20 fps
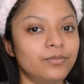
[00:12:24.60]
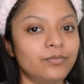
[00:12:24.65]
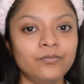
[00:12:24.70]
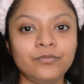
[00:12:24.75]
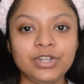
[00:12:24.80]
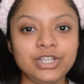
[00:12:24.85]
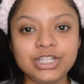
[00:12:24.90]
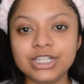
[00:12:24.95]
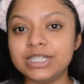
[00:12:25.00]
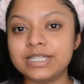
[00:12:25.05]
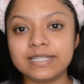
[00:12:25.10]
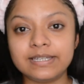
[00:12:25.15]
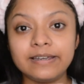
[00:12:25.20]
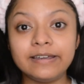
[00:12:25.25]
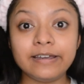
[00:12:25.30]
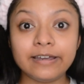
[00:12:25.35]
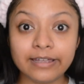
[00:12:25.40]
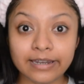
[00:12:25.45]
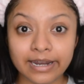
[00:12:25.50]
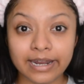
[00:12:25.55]
which is
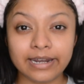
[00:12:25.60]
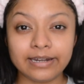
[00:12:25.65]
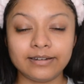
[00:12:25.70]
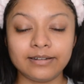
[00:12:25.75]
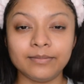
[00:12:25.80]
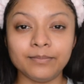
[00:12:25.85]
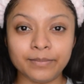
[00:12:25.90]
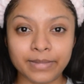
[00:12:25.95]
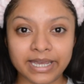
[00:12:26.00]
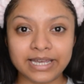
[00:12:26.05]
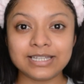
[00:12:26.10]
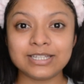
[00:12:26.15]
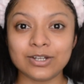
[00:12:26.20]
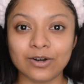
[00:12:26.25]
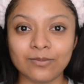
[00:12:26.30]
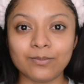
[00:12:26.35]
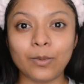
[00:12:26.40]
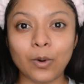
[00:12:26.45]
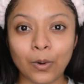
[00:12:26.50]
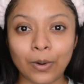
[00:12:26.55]
great mix
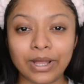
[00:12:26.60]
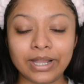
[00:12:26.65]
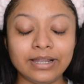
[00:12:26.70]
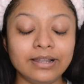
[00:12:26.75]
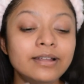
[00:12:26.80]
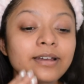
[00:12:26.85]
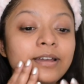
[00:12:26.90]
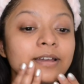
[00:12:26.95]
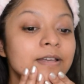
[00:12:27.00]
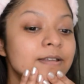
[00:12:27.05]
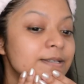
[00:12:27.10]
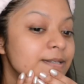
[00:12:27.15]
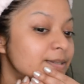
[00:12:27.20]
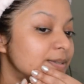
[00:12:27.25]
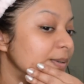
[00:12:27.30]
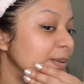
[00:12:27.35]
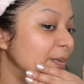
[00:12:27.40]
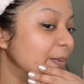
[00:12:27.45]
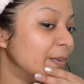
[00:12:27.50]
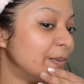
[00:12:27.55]
of oil
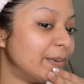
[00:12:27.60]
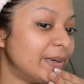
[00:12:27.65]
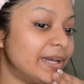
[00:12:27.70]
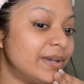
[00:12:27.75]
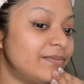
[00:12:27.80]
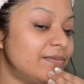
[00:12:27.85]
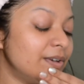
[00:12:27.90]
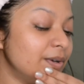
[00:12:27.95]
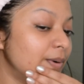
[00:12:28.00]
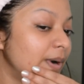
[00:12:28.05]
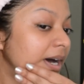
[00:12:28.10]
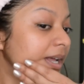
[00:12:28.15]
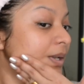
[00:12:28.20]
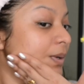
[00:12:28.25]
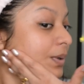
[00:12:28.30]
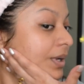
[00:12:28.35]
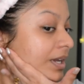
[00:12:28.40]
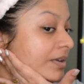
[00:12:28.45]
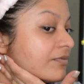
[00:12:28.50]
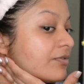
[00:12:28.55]
so if you are
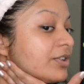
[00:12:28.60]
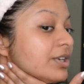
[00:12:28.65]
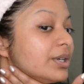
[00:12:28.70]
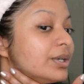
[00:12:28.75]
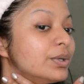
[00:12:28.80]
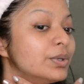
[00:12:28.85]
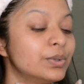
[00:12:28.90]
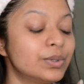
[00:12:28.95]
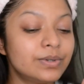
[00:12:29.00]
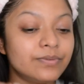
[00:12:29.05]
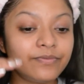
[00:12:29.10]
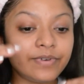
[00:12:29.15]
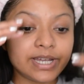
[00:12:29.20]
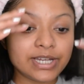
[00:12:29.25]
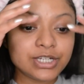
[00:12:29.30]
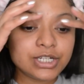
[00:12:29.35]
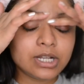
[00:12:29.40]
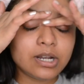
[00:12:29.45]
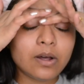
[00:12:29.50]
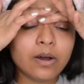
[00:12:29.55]
looking for a good
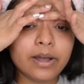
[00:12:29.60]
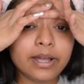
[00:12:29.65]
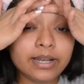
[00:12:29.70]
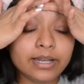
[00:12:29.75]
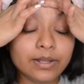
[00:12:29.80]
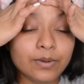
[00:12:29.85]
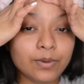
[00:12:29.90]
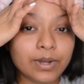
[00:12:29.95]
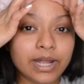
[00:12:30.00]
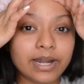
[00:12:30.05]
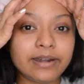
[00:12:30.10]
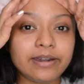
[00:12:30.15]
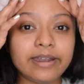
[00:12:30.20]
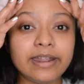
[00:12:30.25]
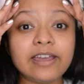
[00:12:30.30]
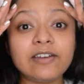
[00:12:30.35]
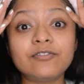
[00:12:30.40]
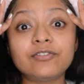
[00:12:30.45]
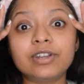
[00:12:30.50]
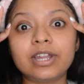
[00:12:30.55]
facial oil you can
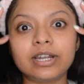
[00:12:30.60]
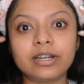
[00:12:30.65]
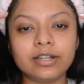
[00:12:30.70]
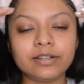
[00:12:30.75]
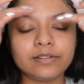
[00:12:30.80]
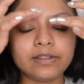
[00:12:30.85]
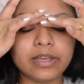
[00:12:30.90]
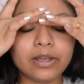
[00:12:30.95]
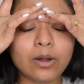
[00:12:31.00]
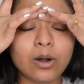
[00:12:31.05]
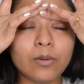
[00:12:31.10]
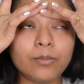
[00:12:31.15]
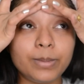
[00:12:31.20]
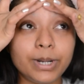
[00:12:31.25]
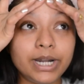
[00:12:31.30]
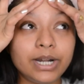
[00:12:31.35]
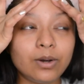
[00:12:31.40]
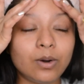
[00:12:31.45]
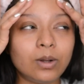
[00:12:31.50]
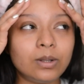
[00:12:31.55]
definitely think of
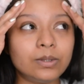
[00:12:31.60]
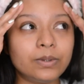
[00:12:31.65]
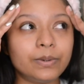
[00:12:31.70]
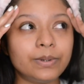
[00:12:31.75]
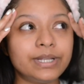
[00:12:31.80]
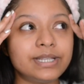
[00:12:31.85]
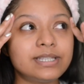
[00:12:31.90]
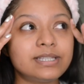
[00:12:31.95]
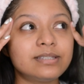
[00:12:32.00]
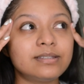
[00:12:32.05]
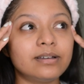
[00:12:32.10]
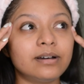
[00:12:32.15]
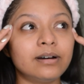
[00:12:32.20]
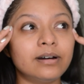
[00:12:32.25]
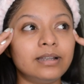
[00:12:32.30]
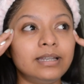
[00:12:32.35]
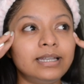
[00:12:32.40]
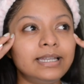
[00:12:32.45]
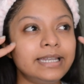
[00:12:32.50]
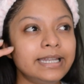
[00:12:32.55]
it although it's
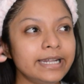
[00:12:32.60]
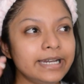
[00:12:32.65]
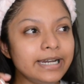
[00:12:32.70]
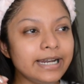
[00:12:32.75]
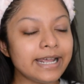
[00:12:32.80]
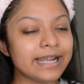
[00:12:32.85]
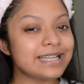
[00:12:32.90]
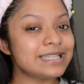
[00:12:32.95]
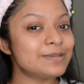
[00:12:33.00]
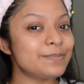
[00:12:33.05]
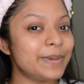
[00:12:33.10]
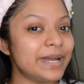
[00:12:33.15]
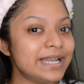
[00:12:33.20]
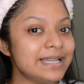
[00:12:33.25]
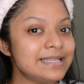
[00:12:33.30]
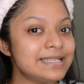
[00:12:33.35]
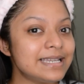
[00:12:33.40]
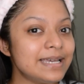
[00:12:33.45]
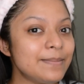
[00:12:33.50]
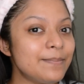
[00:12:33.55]
a little
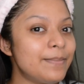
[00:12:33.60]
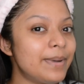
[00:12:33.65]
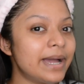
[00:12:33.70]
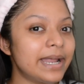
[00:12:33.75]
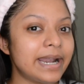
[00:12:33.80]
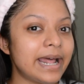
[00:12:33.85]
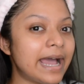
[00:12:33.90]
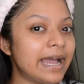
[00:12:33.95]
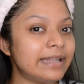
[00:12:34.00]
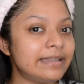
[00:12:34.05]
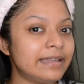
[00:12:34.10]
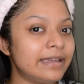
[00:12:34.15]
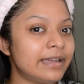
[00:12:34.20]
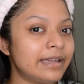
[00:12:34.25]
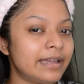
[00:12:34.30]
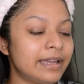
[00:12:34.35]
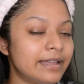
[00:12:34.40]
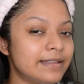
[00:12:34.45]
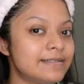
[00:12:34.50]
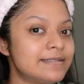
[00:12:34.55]
expensive but I
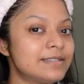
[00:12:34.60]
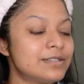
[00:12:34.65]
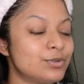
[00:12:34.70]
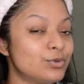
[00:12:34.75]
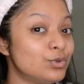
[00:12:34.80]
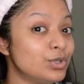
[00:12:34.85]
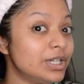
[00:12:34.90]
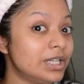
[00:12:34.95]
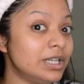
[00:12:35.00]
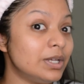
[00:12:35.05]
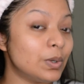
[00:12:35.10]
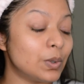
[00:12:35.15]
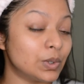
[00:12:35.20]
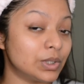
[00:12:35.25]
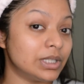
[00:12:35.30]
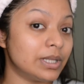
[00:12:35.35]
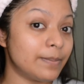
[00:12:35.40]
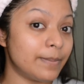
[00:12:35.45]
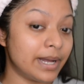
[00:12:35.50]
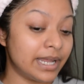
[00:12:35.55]
think it's really
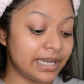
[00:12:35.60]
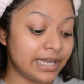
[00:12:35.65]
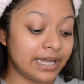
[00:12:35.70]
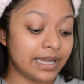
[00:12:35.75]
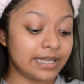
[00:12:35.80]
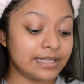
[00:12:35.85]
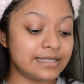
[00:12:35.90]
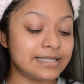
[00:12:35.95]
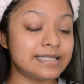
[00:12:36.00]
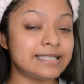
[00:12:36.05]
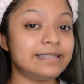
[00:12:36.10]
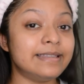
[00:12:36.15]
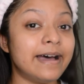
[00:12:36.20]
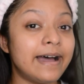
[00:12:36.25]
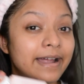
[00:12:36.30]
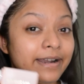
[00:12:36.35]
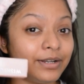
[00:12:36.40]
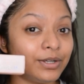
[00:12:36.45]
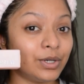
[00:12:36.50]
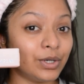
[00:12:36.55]
worth the money it's
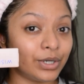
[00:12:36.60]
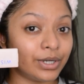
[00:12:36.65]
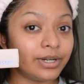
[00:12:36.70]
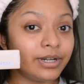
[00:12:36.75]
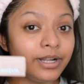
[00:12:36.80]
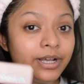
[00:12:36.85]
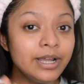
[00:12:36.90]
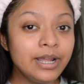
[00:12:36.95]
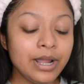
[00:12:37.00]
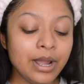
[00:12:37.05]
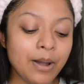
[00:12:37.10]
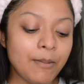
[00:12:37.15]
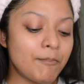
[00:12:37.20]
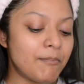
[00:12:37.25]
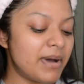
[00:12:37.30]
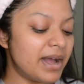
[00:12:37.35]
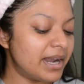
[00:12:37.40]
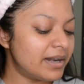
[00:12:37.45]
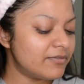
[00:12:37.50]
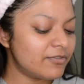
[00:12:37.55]
that good
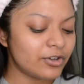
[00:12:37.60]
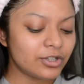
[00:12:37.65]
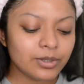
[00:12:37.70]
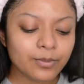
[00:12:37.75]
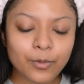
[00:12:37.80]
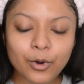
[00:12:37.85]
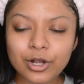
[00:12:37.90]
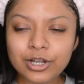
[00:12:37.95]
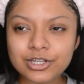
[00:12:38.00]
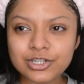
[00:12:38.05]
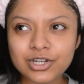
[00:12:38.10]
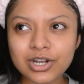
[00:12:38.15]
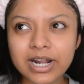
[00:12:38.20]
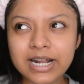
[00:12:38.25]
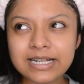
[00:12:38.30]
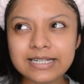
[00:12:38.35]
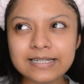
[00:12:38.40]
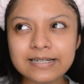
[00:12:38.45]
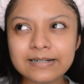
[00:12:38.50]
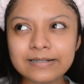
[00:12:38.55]
but for the
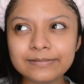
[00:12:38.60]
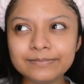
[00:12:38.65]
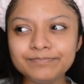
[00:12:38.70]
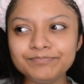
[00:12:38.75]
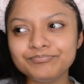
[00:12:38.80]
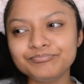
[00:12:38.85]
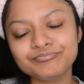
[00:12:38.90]
moisturizer